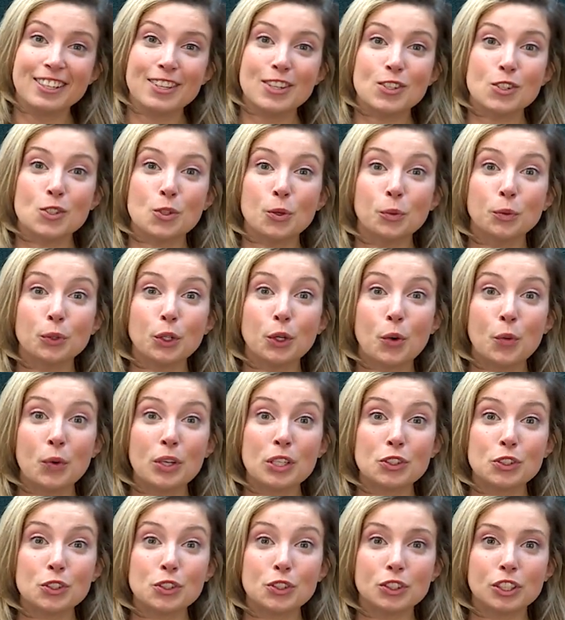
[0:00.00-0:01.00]
So we're
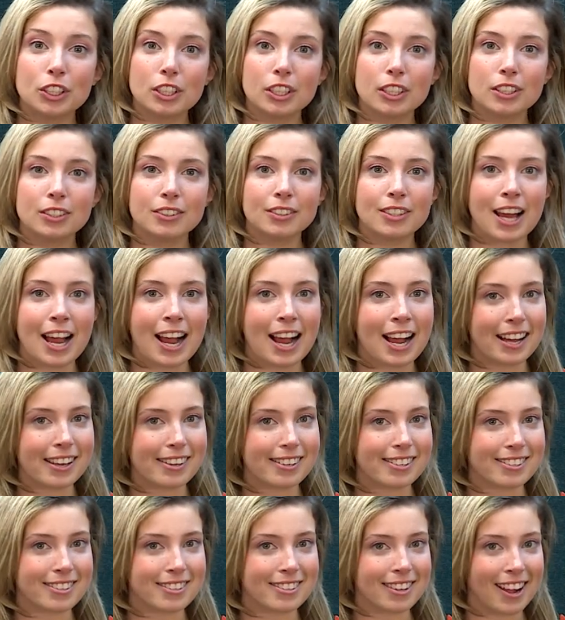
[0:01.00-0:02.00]
going to learn how
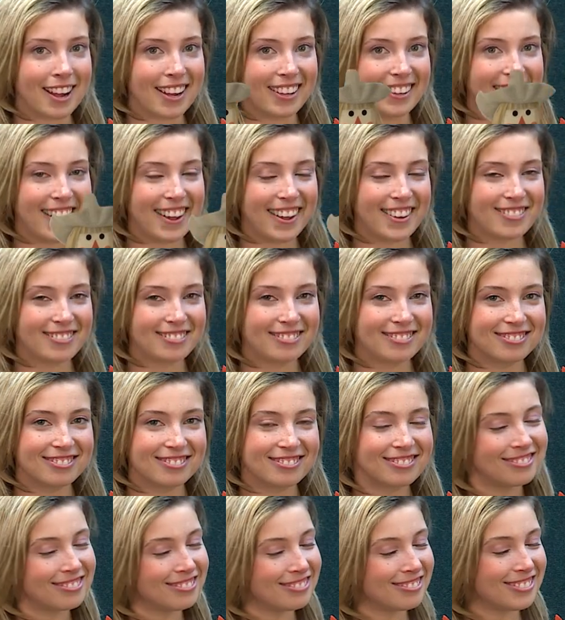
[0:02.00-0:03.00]
to sign it.
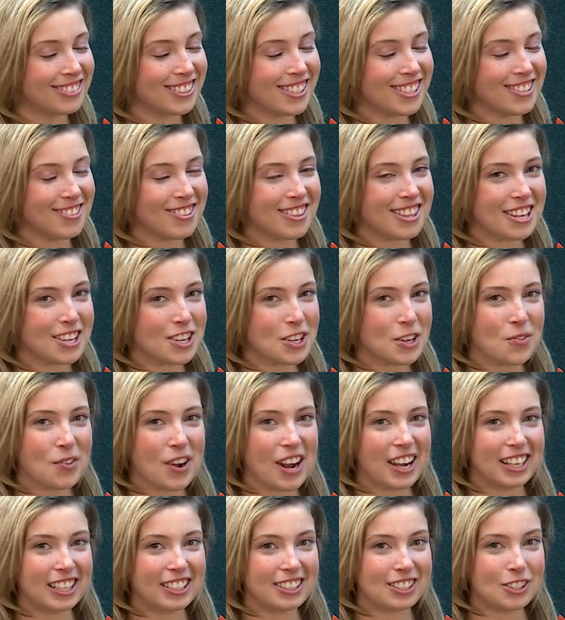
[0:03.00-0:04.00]
Do you think you're
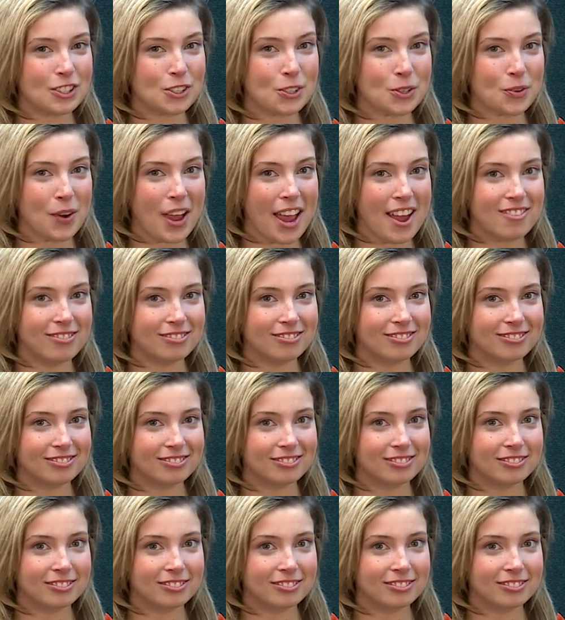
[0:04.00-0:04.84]
ready to do it?